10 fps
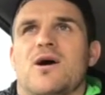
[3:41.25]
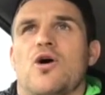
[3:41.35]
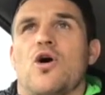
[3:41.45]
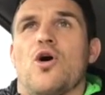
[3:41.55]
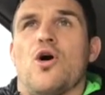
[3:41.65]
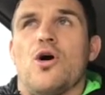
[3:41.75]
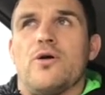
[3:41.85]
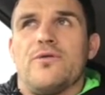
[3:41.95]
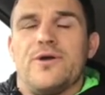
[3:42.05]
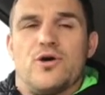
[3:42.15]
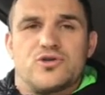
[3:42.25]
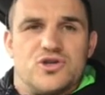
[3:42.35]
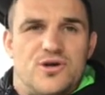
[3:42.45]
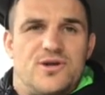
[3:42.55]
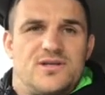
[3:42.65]
Or the
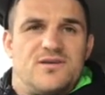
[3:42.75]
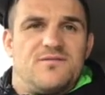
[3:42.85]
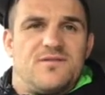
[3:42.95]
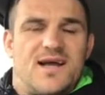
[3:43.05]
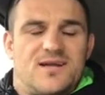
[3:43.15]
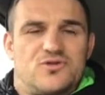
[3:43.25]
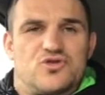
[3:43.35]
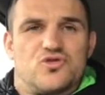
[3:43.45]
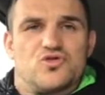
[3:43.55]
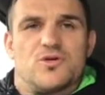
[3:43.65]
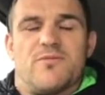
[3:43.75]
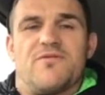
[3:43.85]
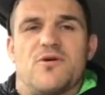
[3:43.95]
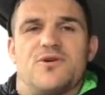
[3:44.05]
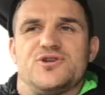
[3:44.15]
alternative, like I just touched on
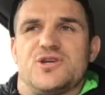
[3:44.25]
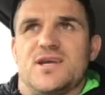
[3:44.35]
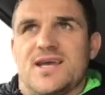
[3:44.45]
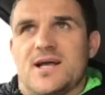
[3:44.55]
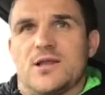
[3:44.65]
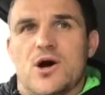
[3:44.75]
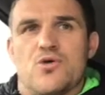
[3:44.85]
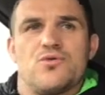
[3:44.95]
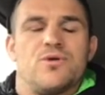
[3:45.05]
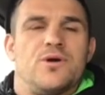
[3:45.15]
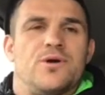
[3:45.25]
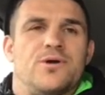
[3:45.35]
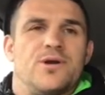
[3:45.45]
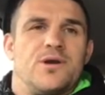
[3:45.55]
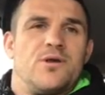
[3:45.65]
before, is you can get a loan,
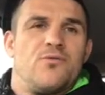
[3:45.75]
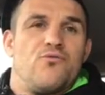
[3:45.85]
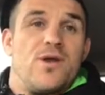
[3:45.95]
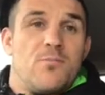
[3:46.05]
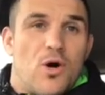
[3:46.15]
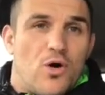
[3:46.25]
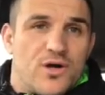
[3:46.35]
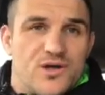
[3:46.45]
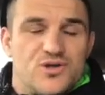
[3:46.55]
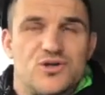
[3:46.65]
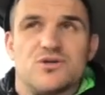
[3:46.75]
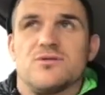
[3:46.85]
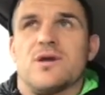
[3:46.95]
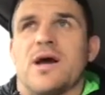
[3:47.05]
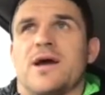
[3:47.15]
you can remortgage,
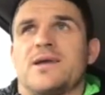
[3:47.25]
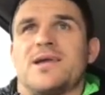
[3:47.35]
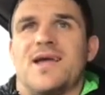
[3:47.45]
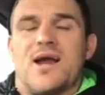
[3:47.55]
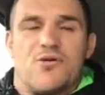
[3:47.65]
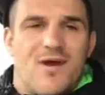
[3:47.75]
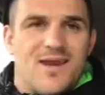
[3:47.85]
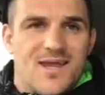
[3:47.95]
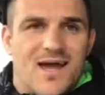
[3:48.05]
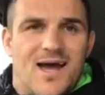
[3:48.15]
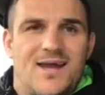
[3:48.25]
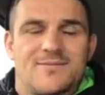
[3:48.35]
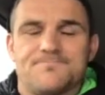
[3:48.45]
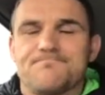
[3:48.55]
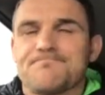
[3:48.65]
you can get a credit card,